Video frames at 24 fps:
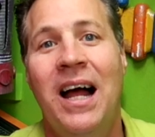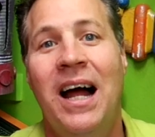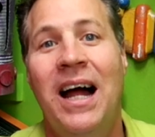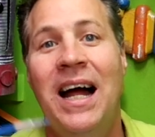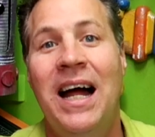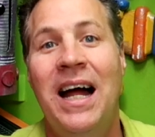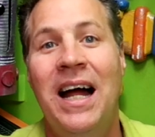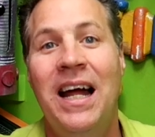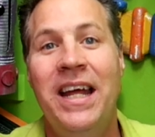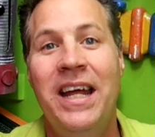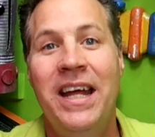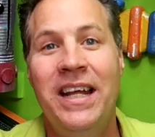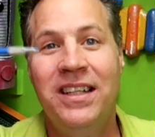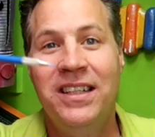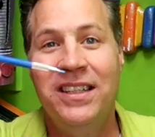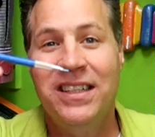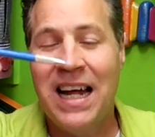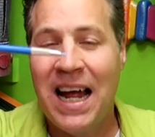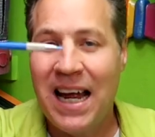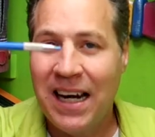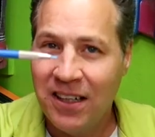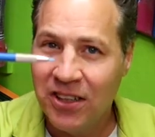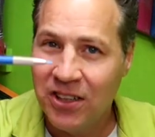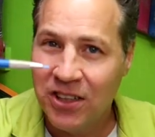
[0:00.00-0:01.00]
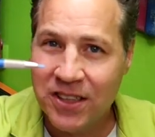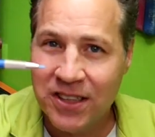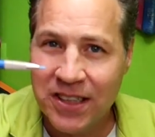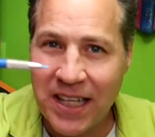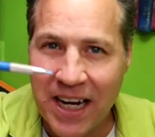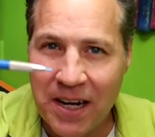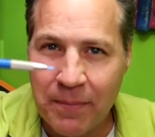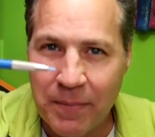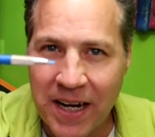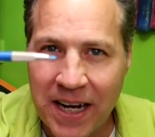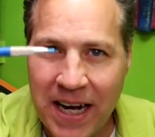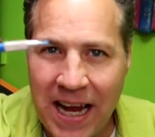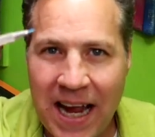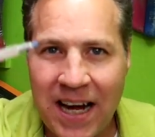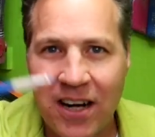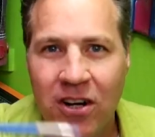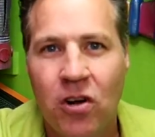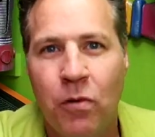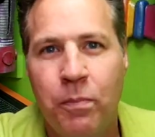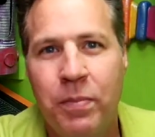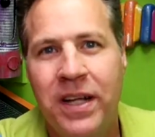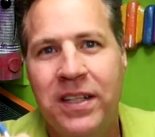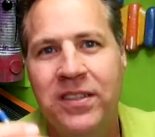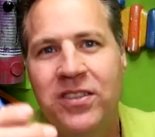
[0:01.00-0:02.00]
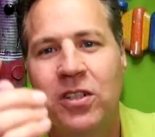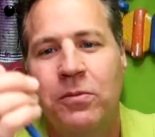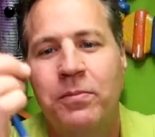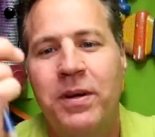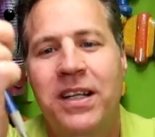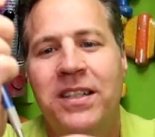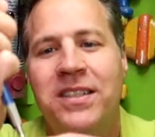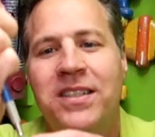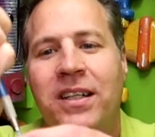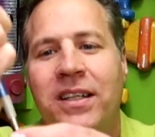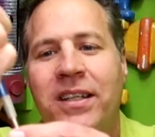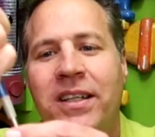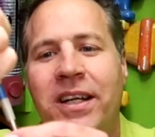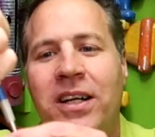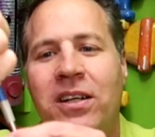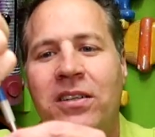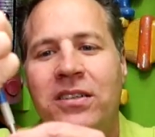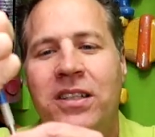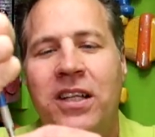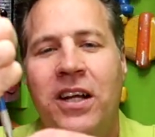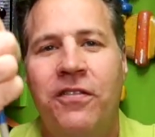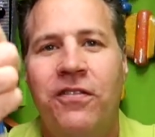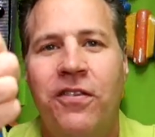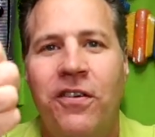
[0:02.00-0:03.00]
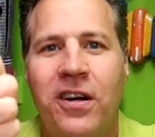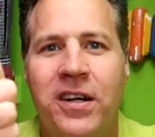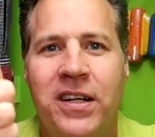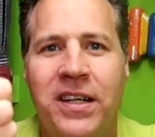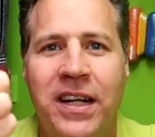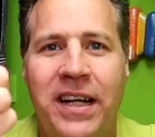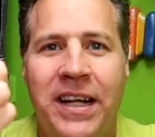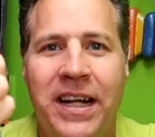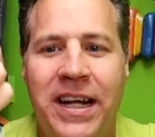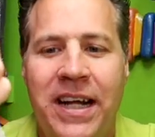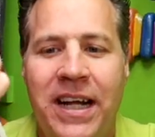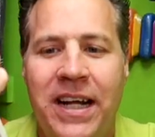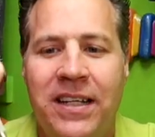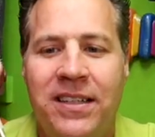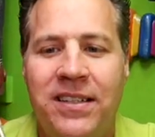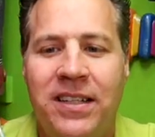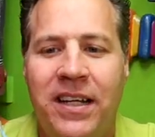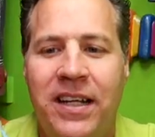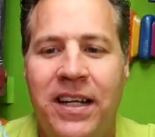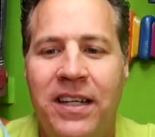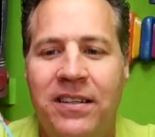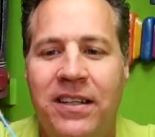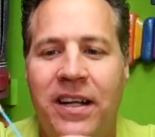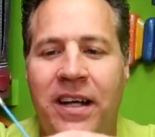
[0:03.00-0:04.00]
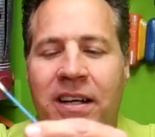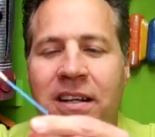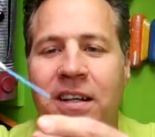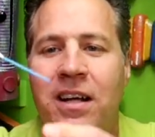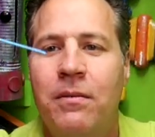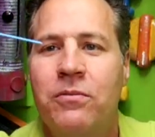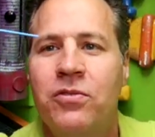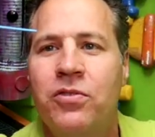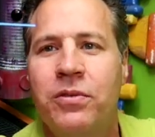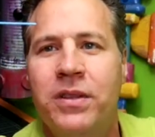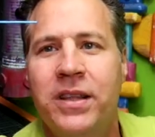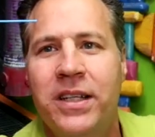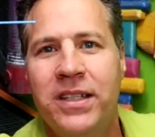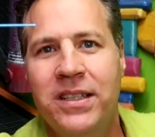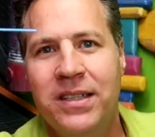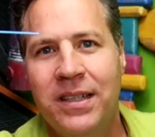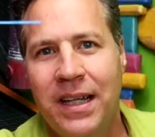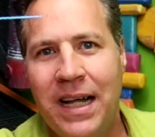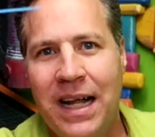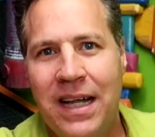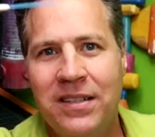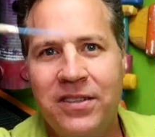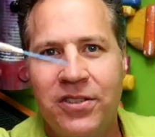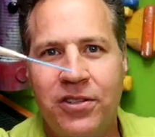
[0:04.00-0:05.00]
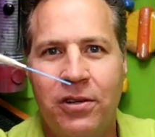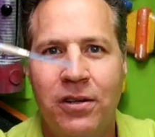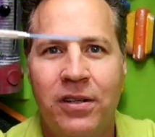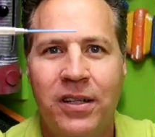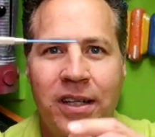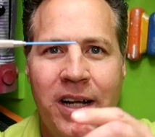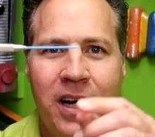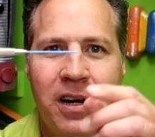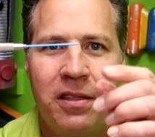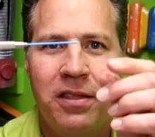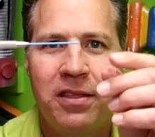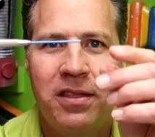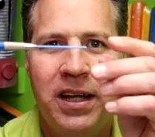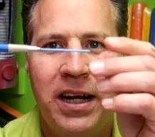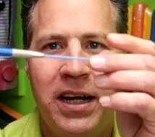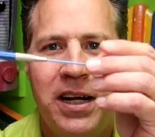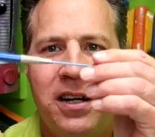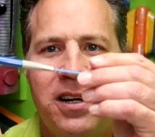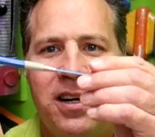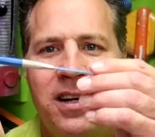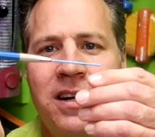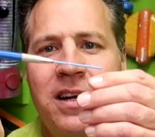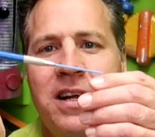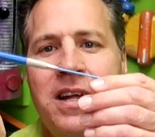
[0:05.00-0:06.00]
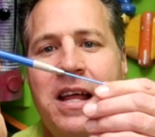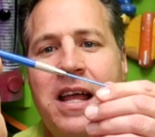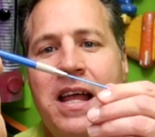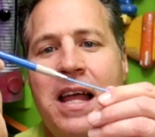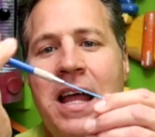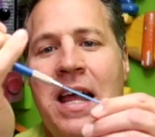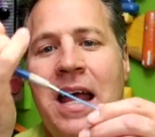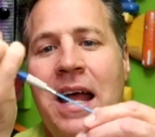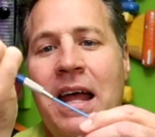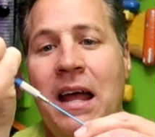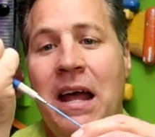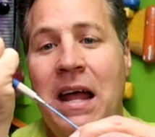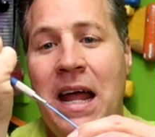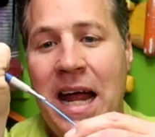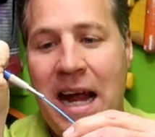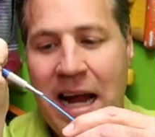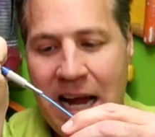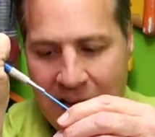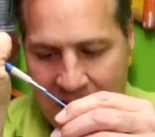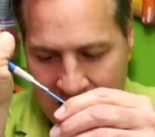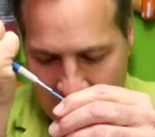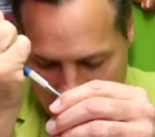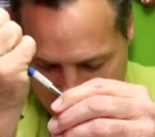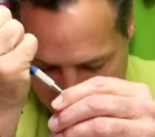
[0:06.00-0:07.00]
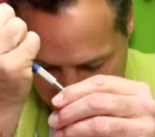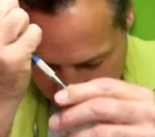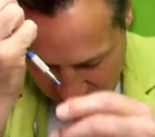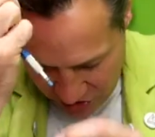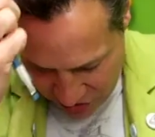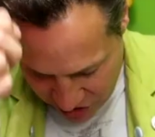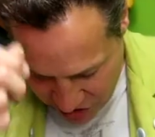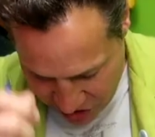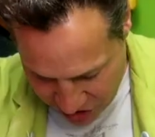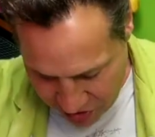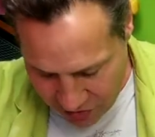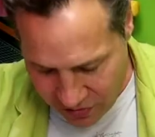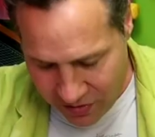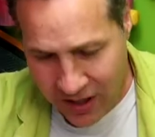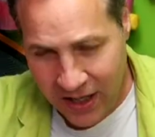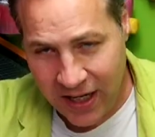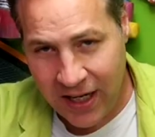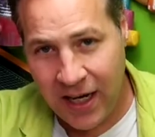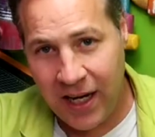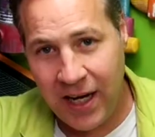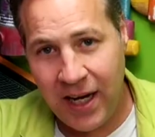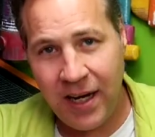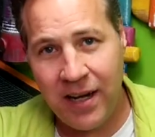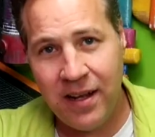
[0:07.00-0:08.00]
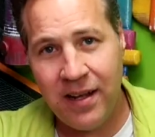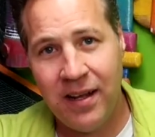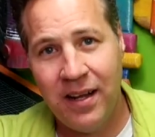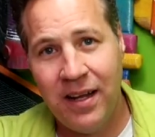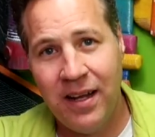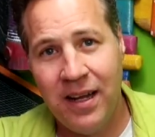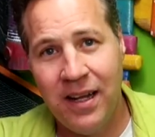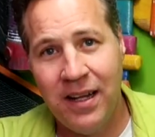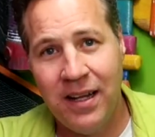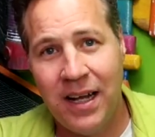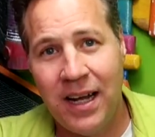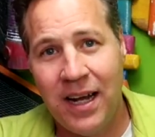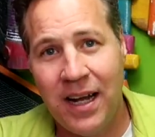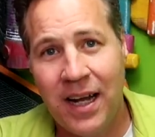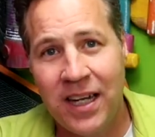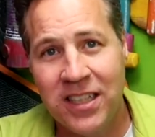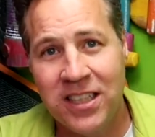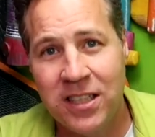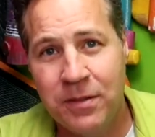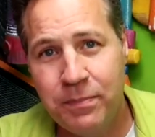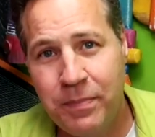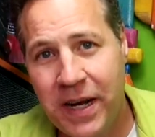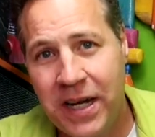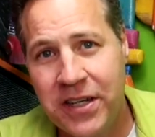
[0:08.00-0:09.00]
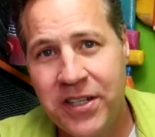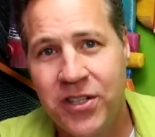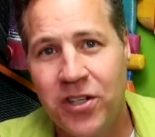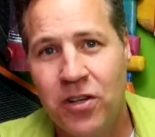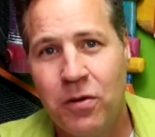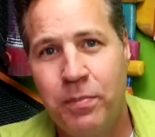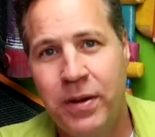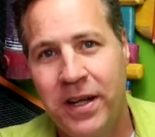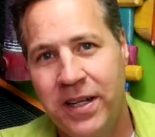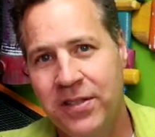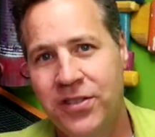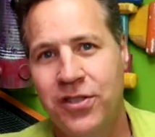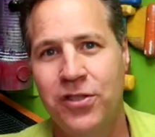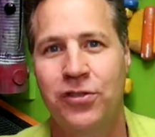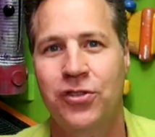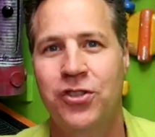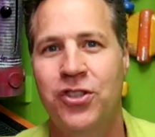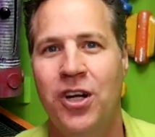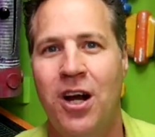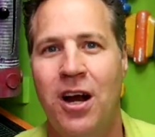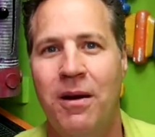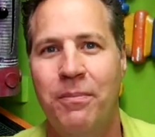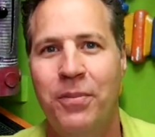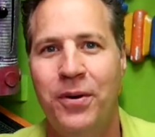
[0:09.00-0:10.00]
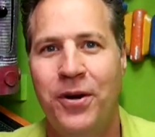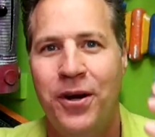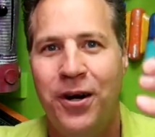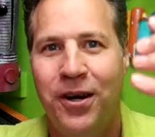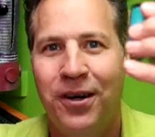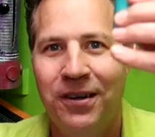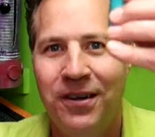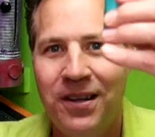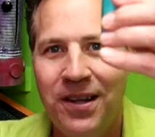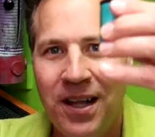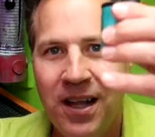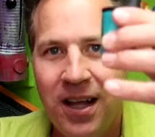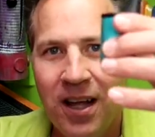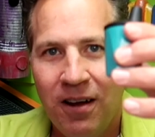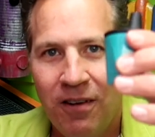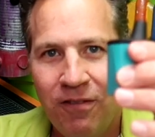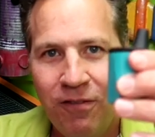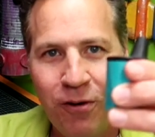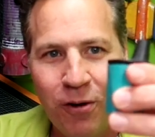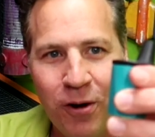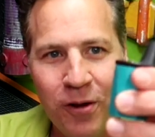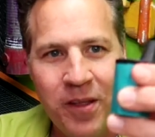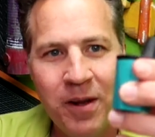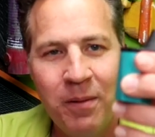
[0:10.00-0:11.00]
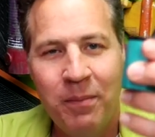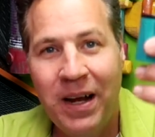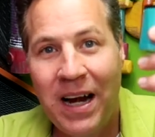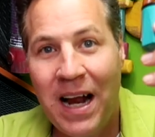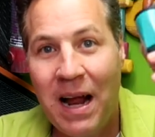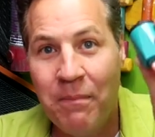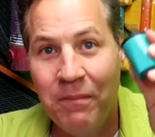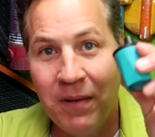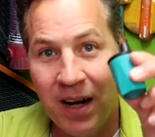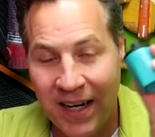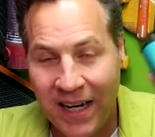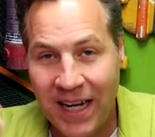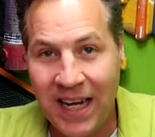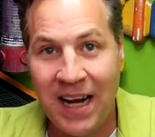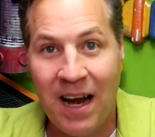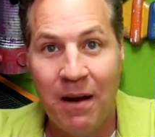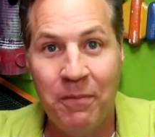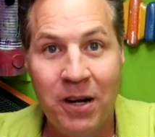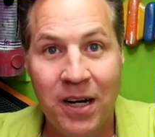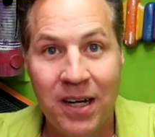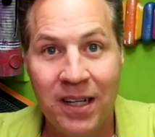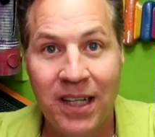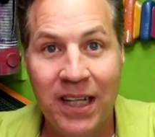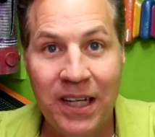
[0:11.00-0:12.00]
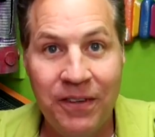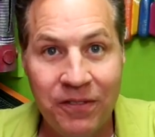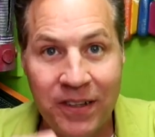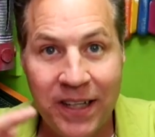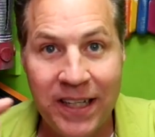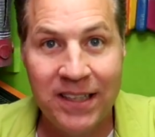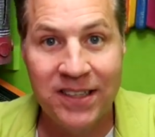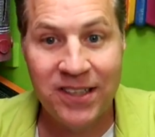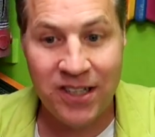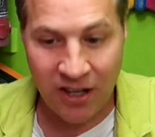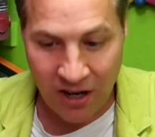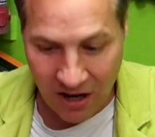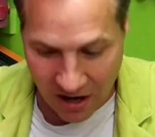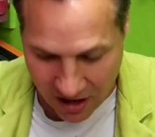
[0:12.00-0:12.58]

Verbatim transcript: uh, it kind of looks like a mechanical pencil, but it's a little different. It, it, it comes with these leads. They're a little thicker, and you do need a special pencil sharpener for them. And I'm, again, I'm gonna leave links to